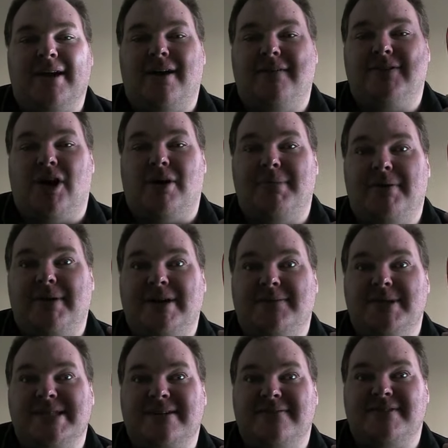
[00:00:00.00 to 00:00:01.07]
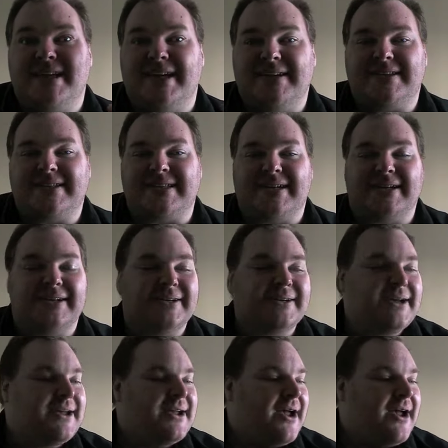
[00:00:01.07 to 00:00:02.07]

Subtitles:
I've got my red whisk of death, so